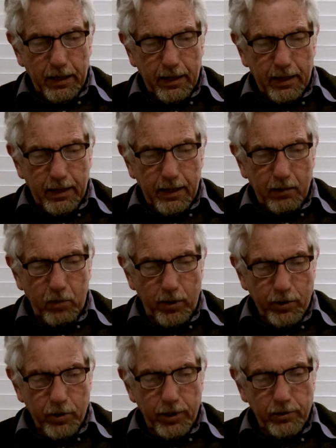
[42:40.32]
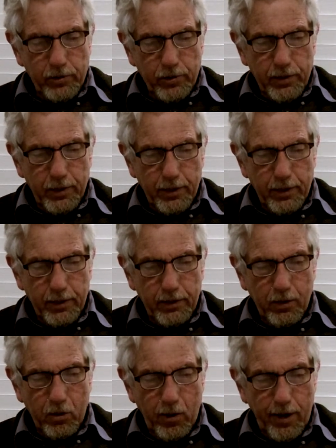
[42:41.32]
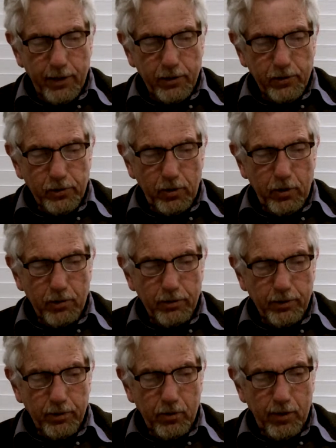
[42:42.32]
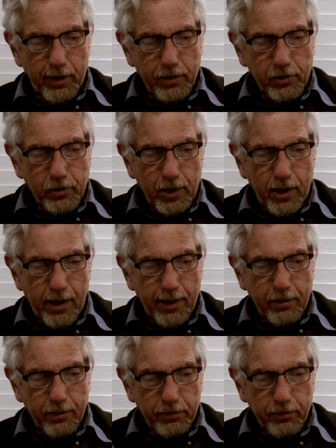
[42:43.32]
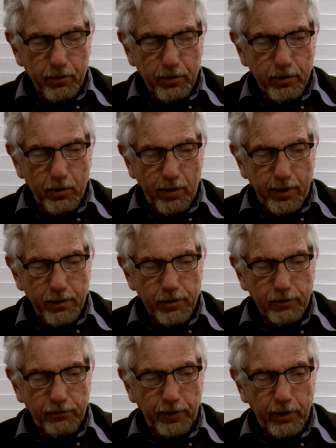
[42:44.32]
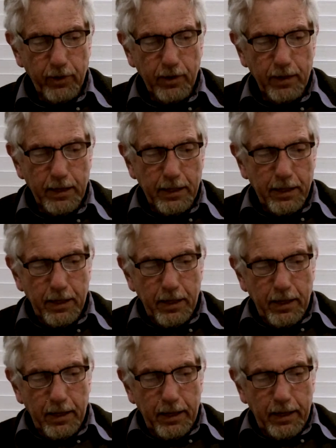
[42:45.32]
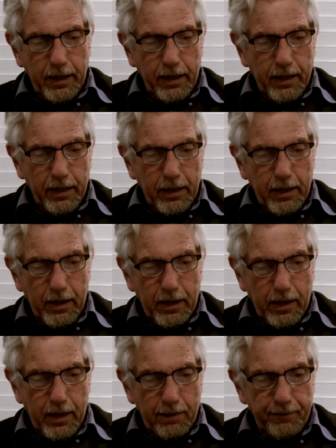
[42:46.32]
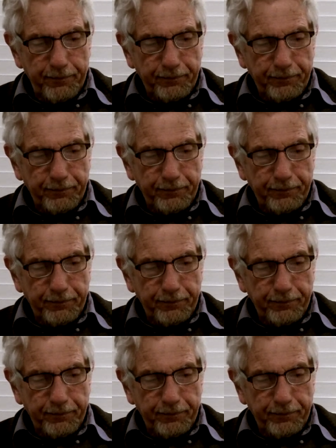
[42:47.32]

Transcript: uh, which is the greatest throne, the greatest sky, or, or the greatest sphere, uh,